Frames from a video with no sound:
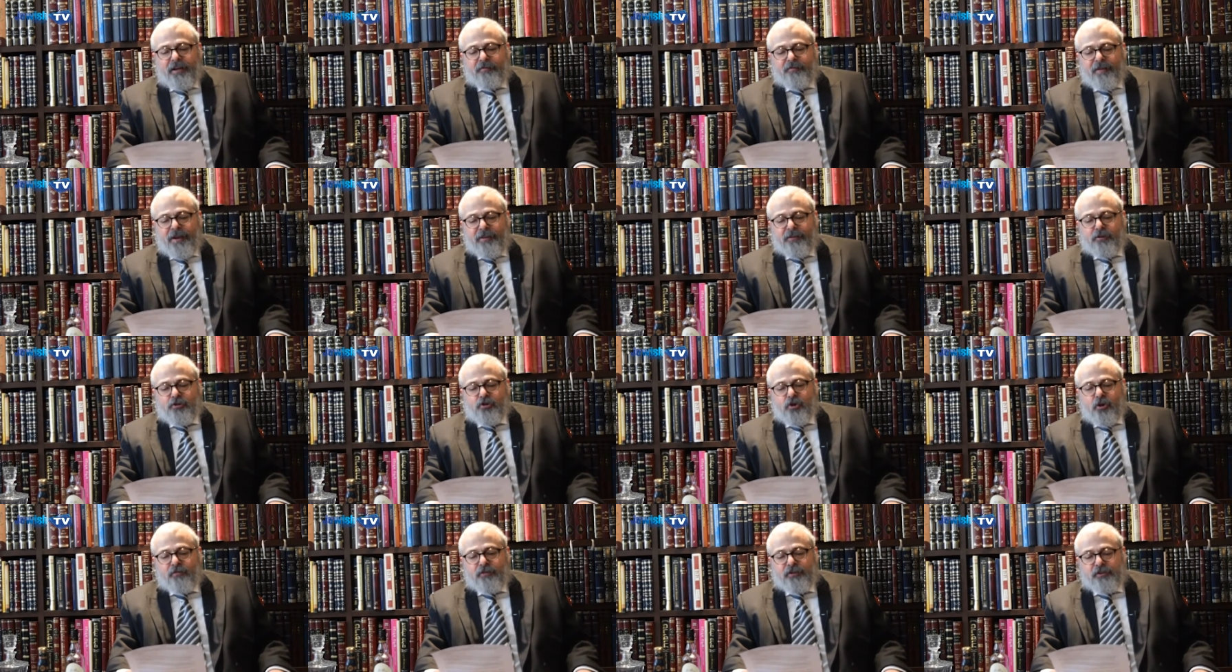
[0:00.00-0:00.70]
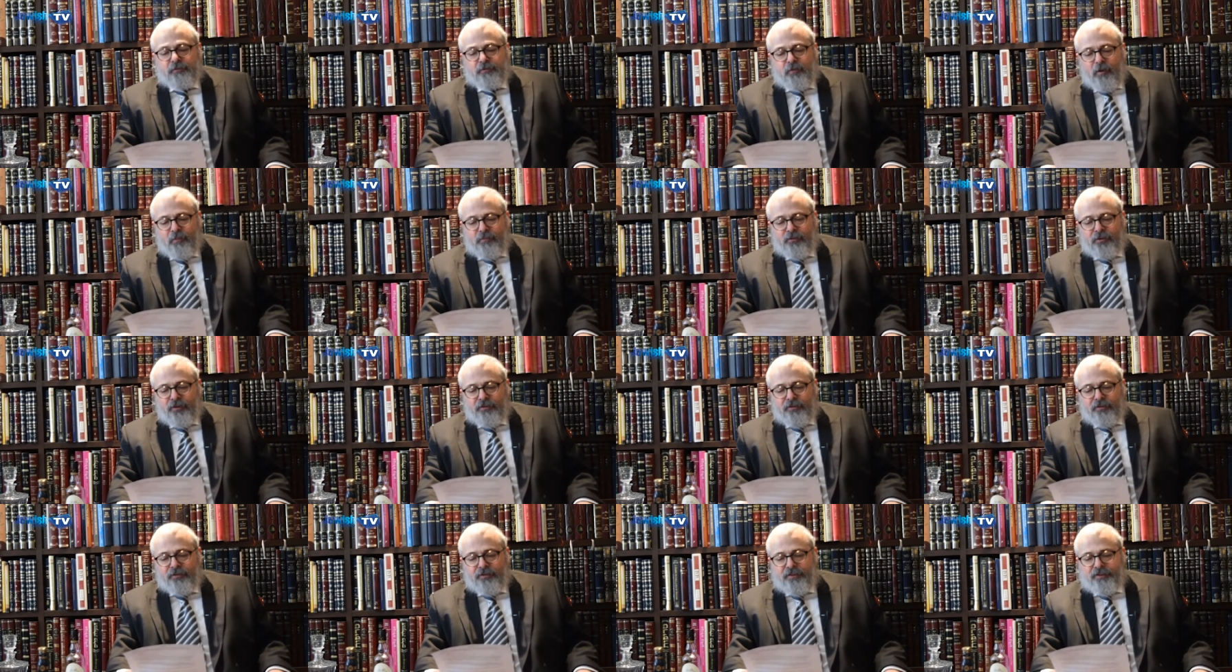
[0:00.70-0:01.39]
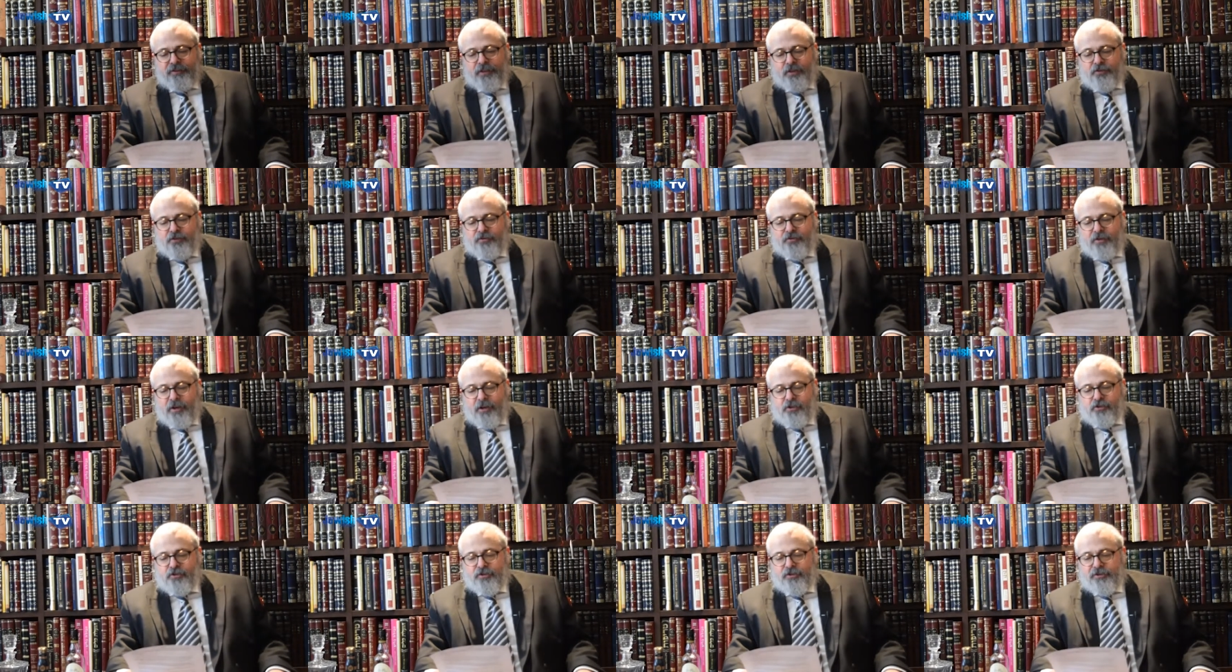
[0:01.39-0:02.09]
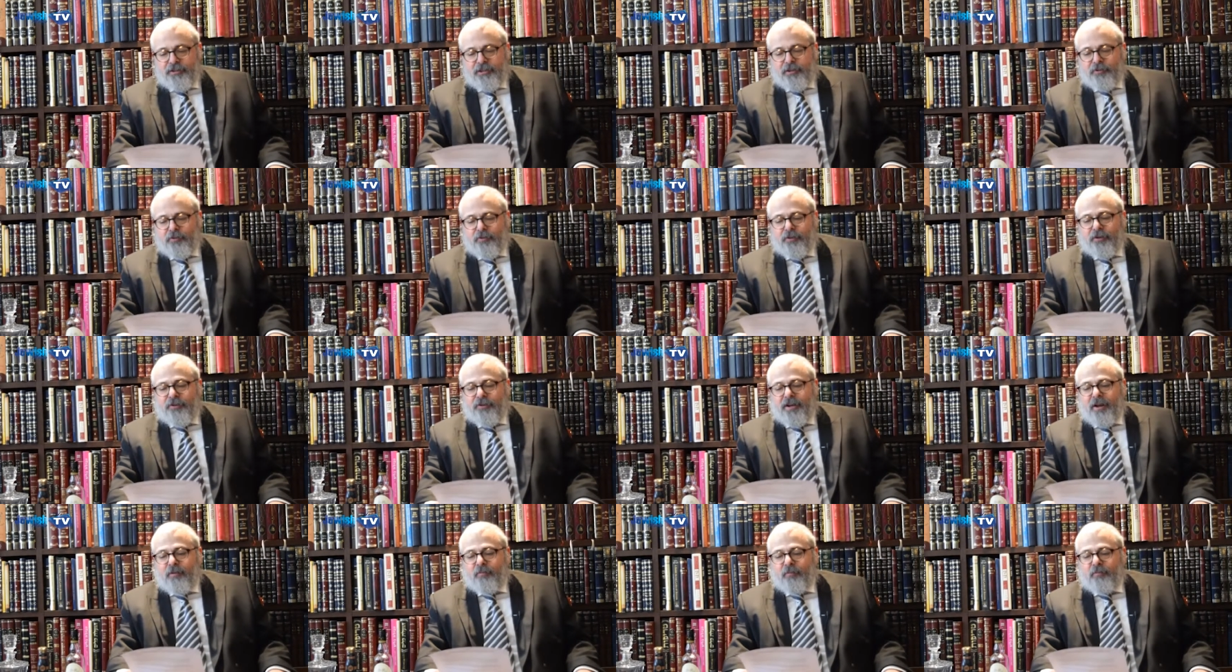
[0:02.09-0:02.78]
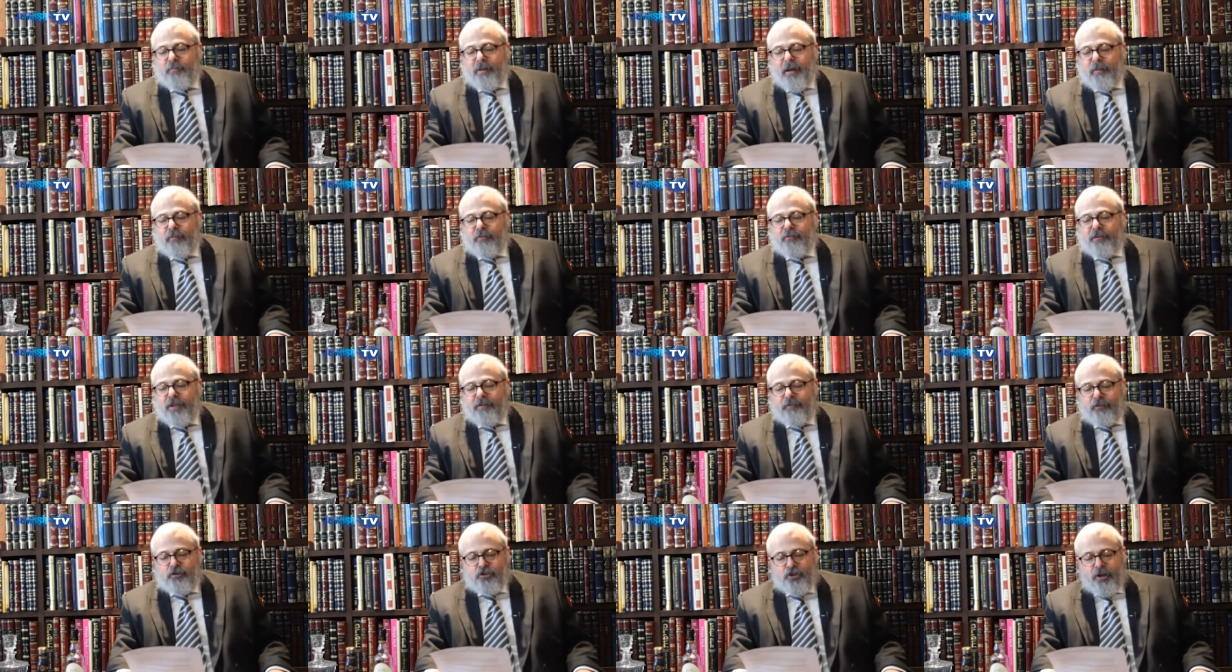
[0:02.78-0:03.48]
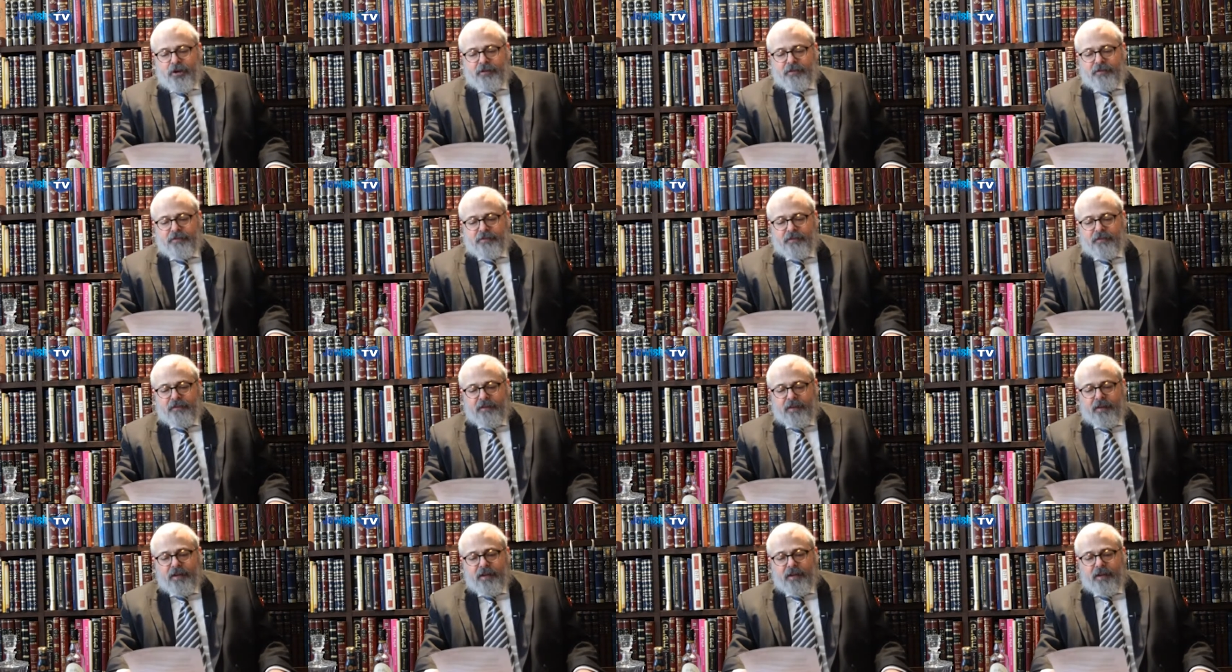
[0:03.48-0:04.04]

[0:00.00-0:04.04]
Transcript: advantage of a sperm donor in such situations in order that I will be able to have a child?